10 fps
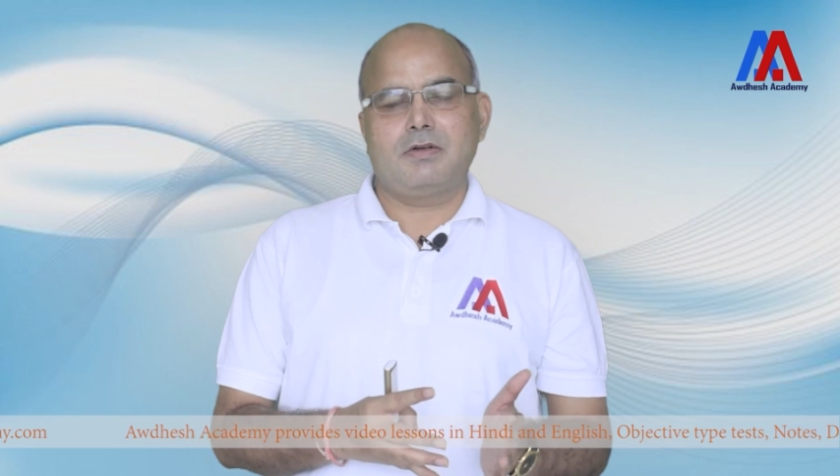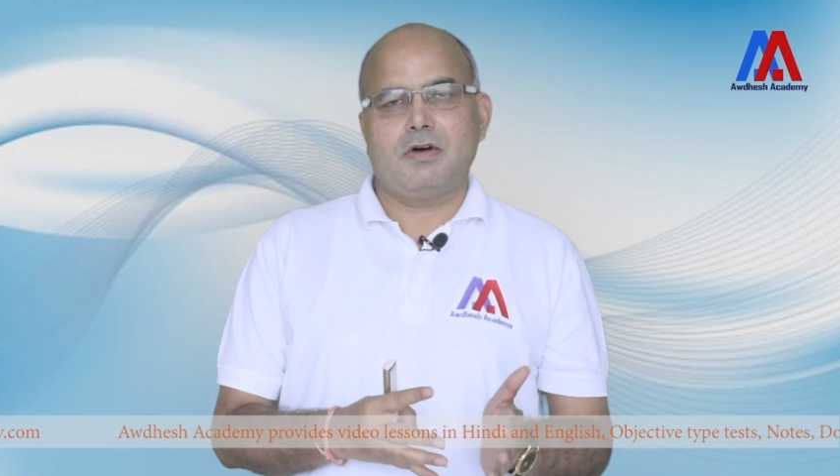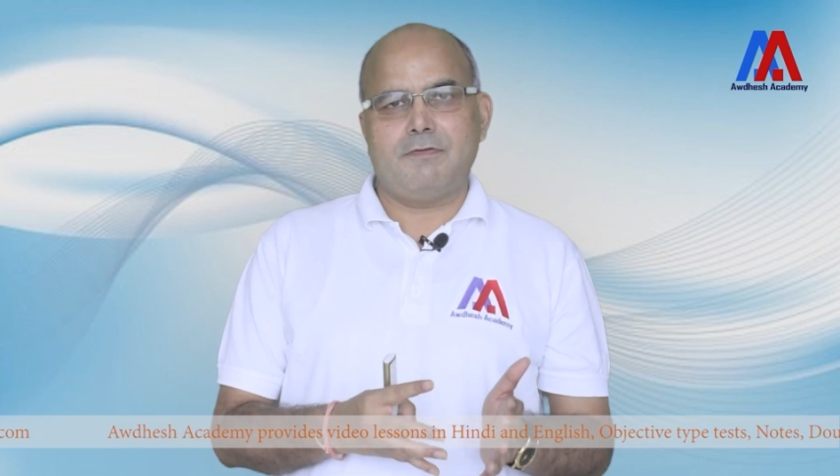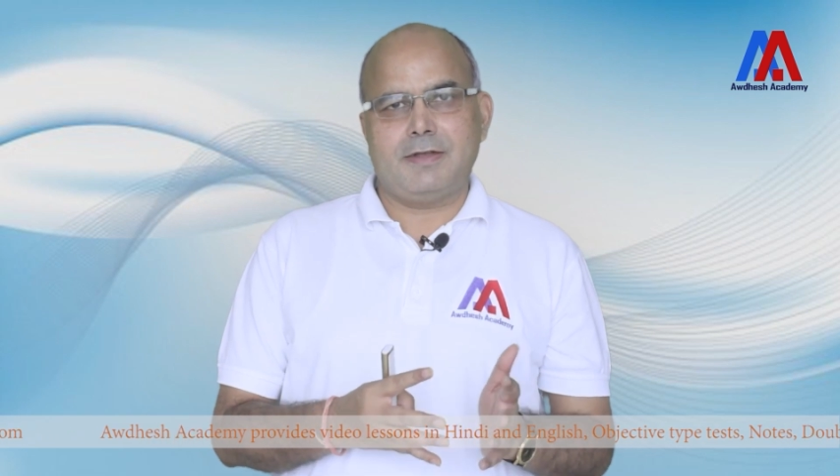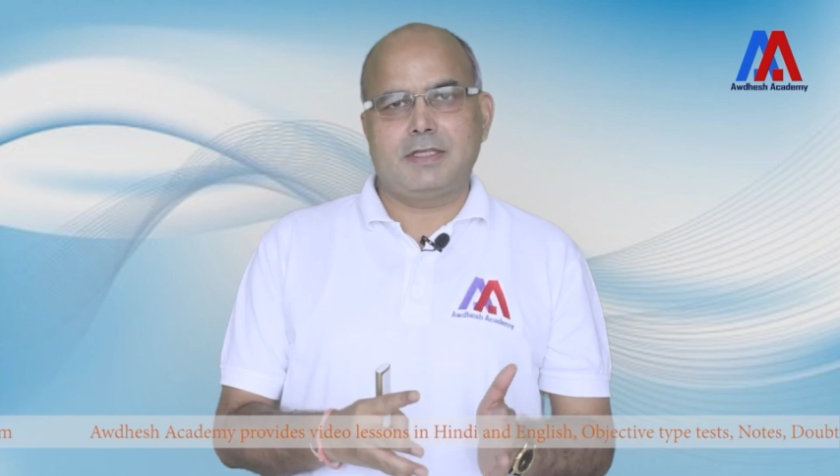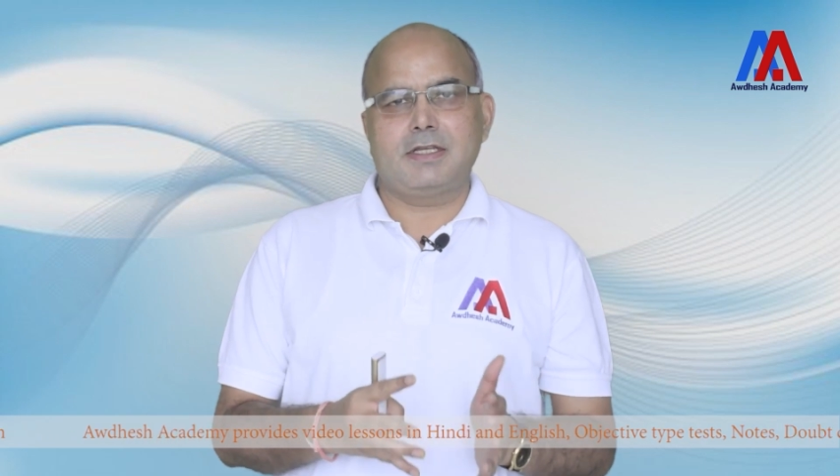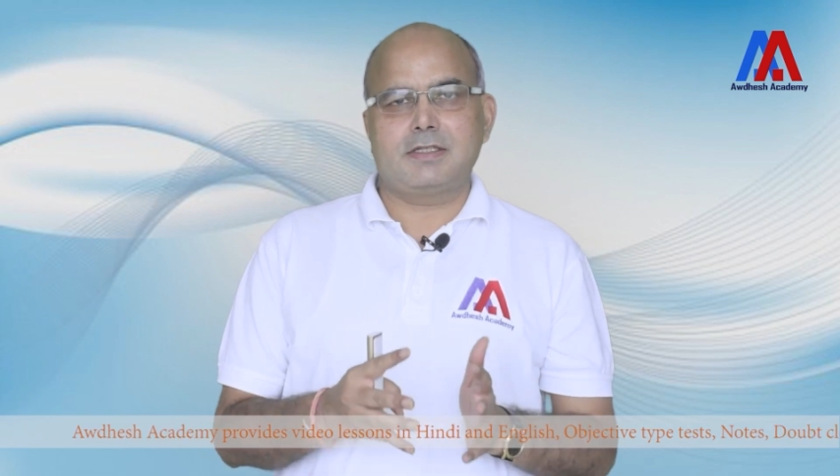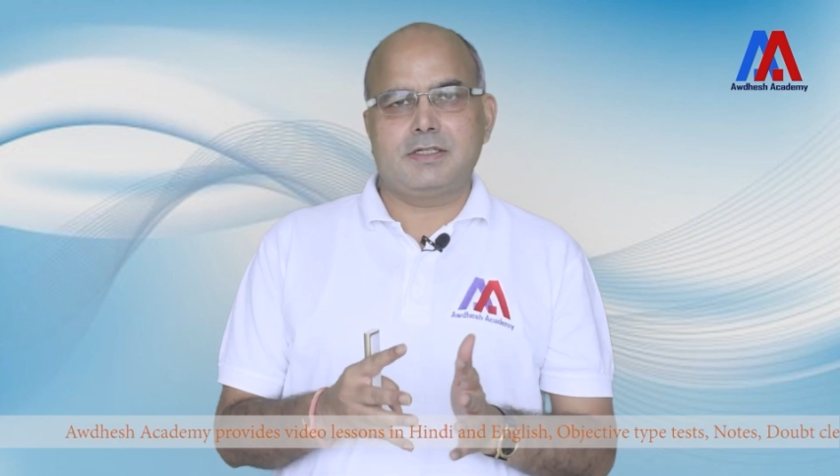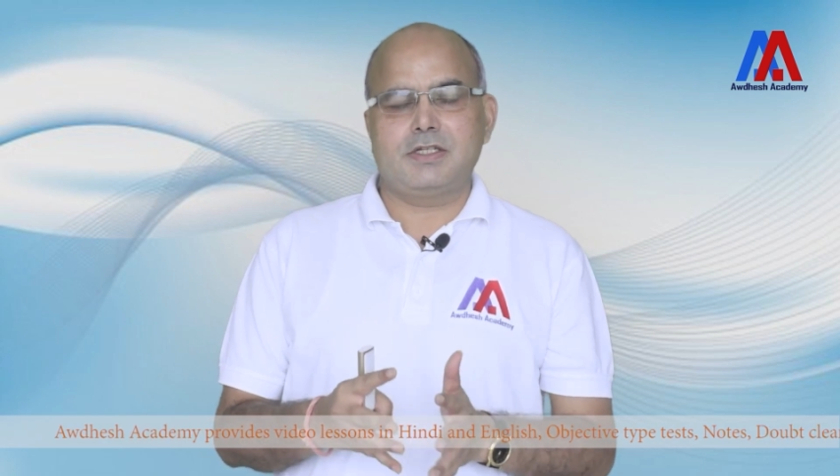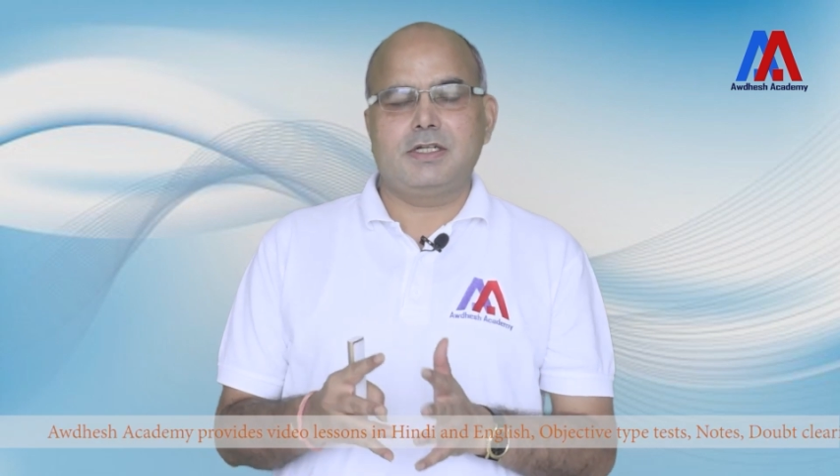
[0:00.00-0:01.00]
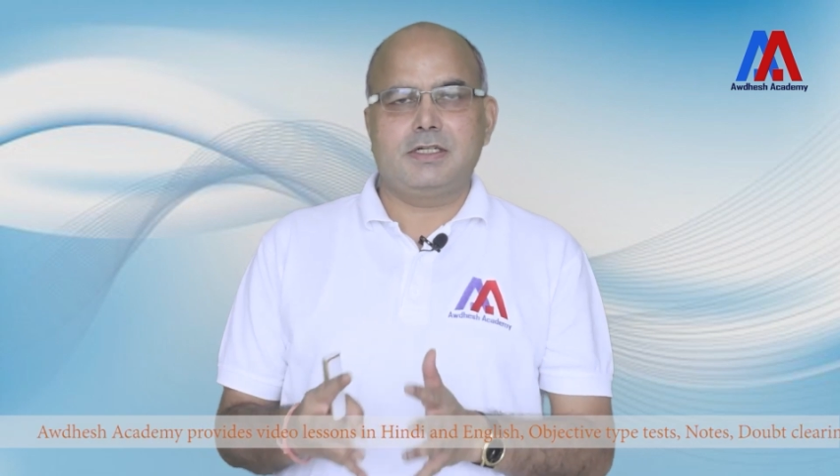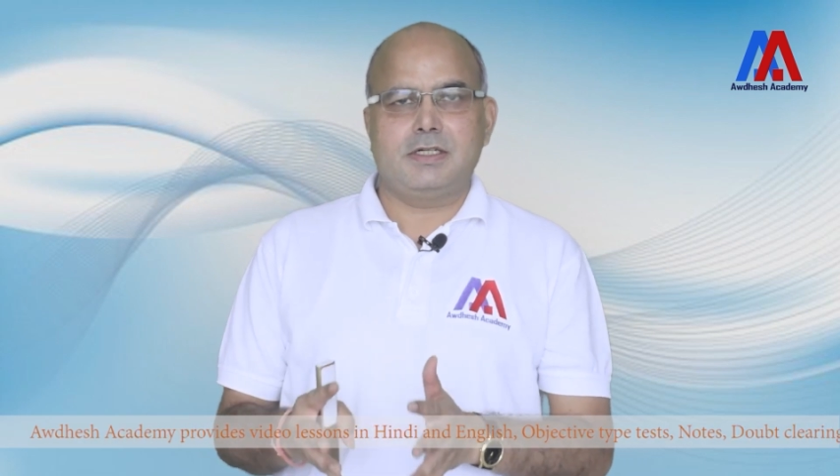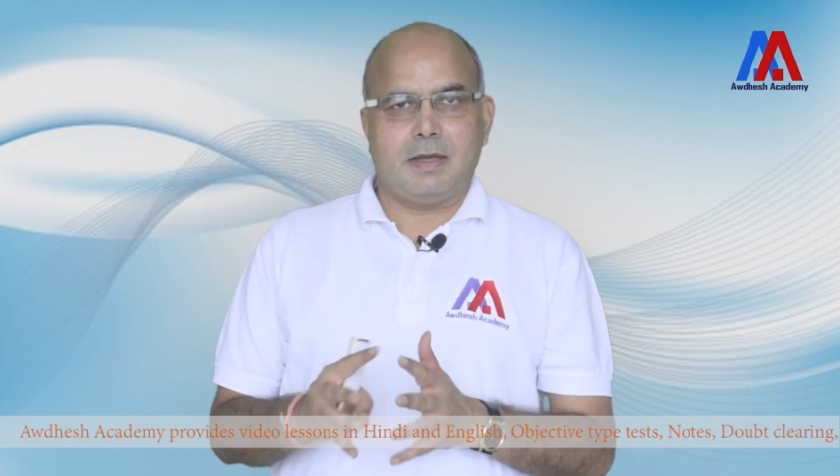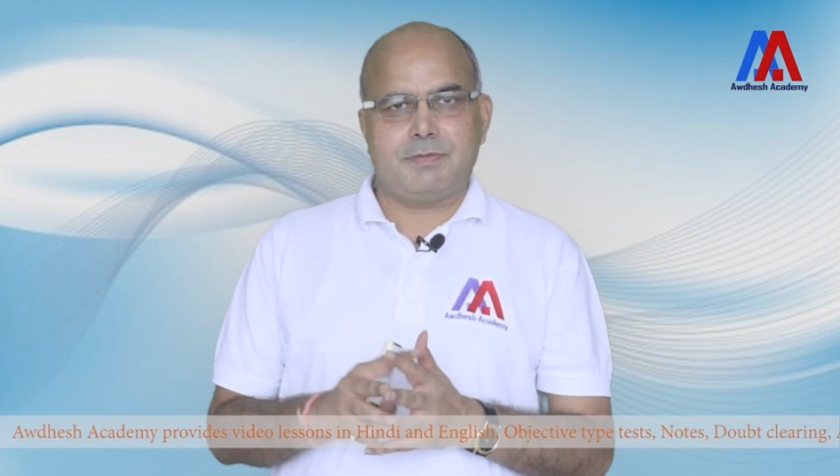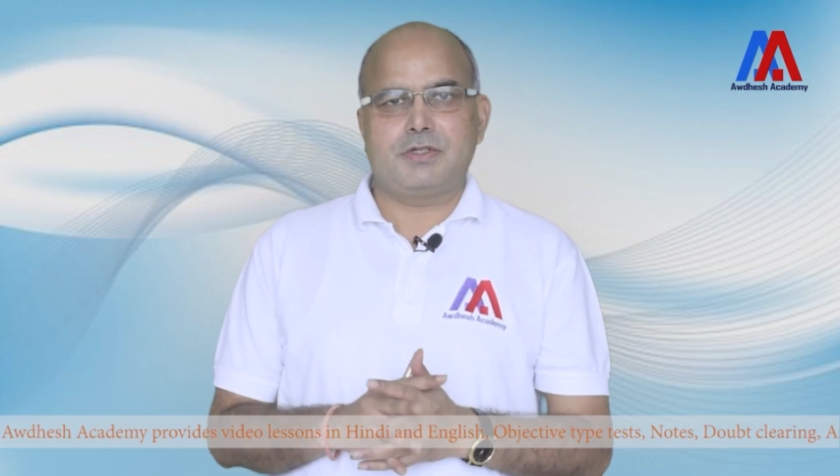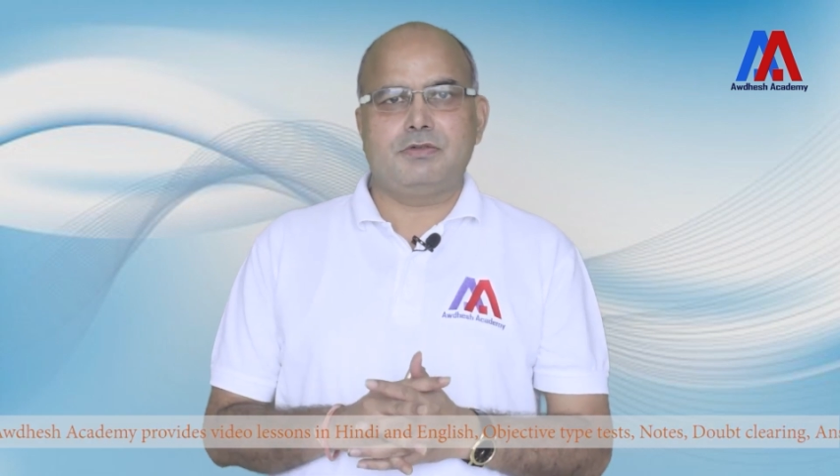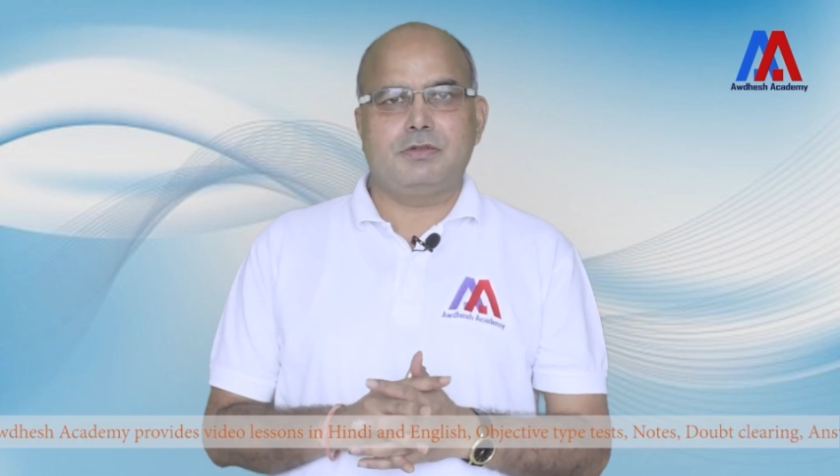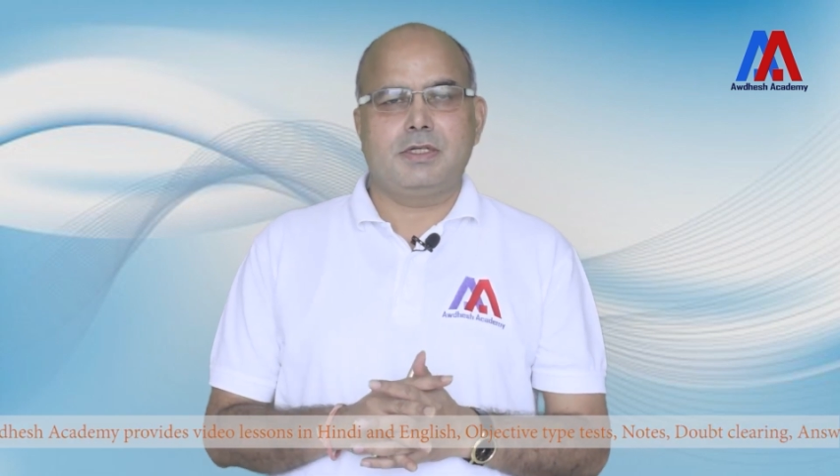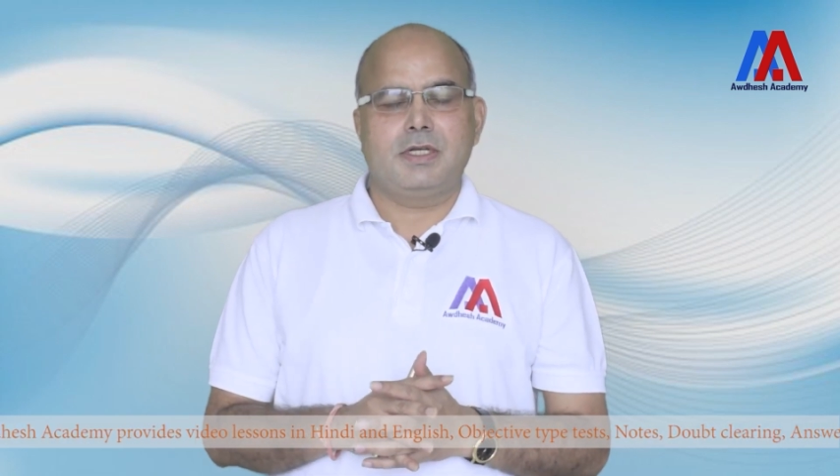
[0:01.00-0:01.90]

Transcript: of ethics, integrity and aptitude